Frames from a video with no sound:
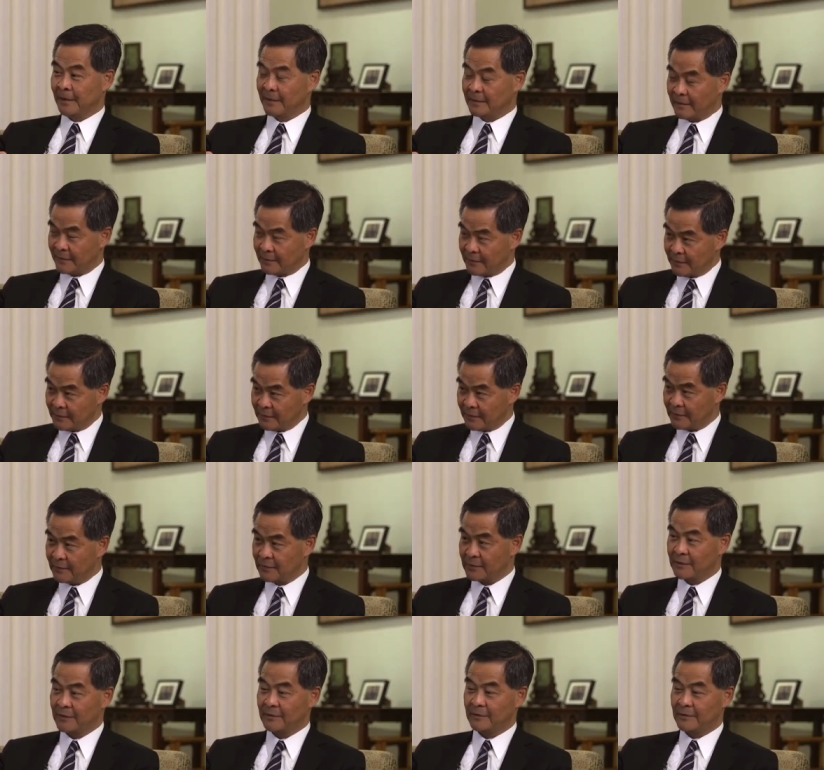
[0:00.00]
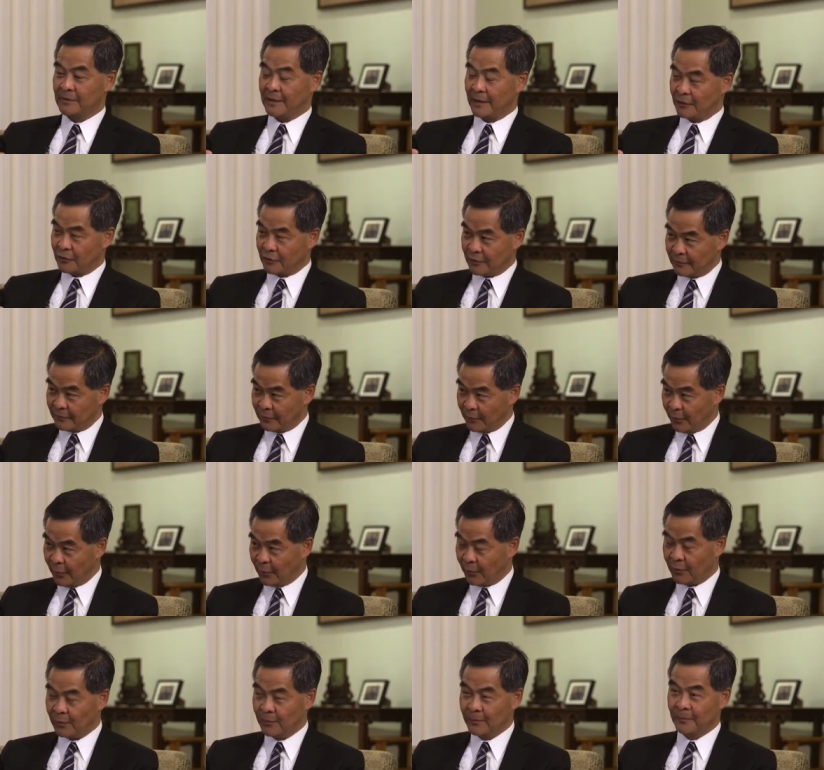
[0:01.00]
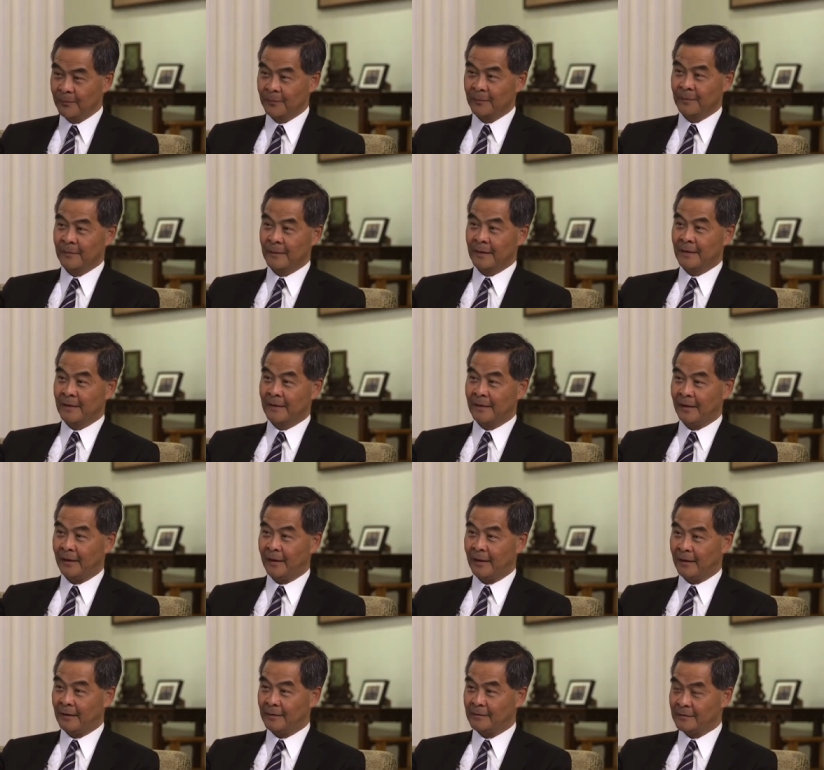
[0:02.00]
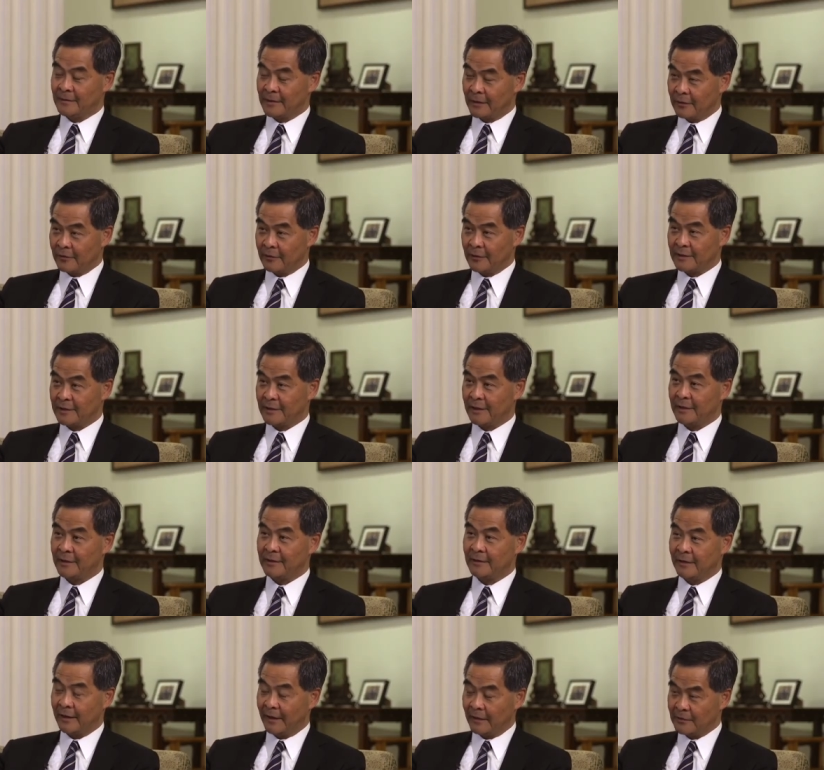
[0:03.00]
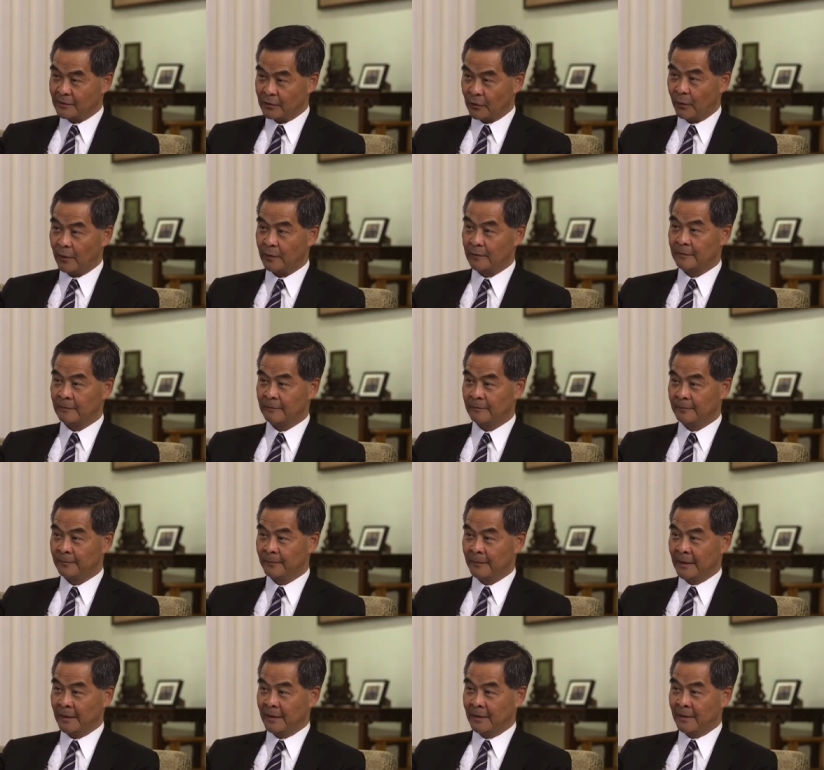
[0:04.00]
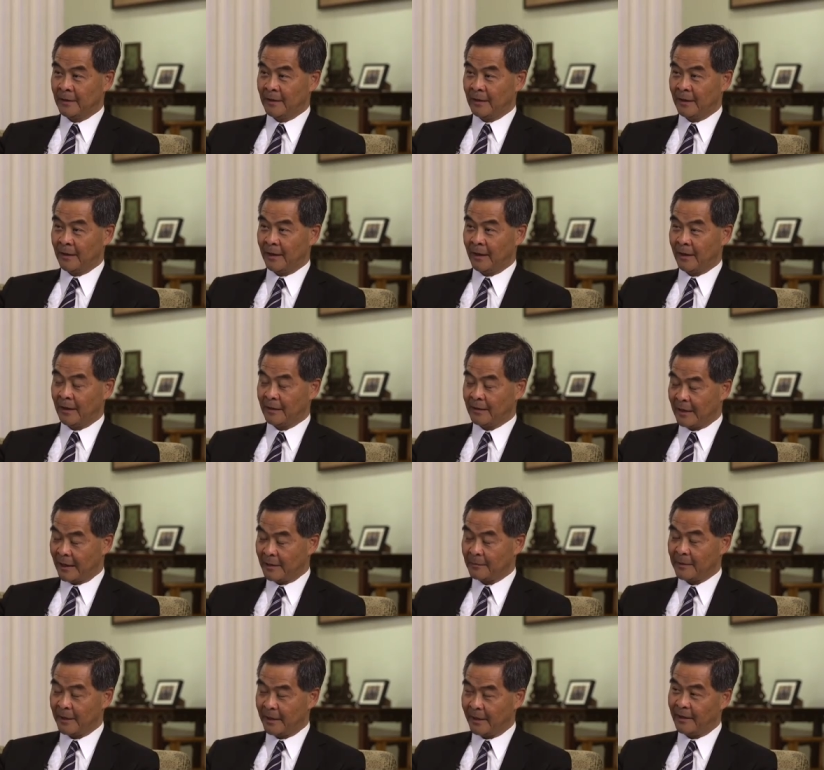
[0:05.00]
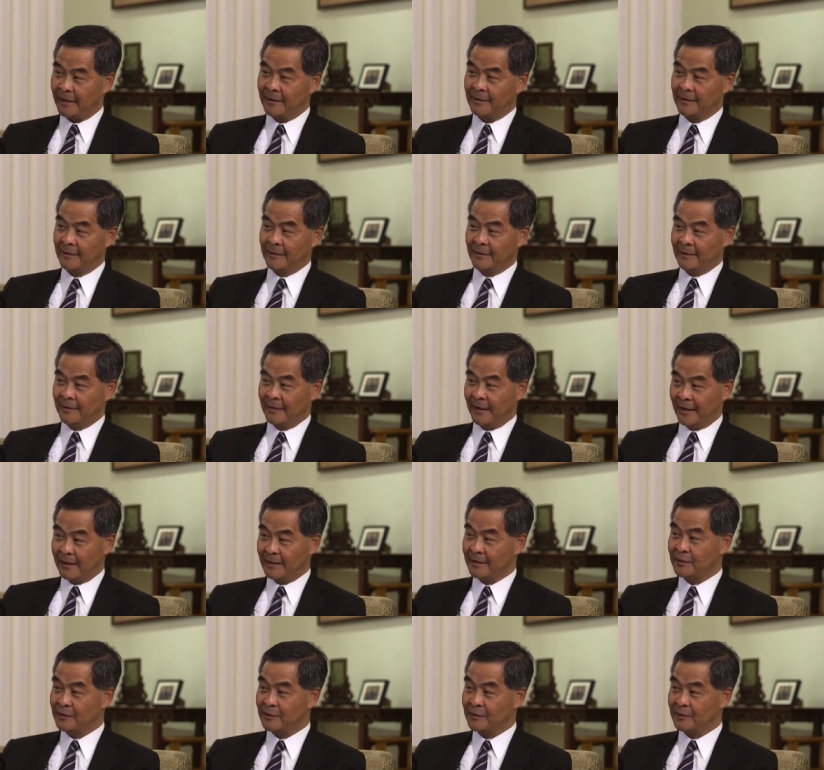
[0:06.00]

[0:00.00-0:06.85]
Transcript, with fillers: his Assistant Secretary for uh, security, and so on, uh, came here at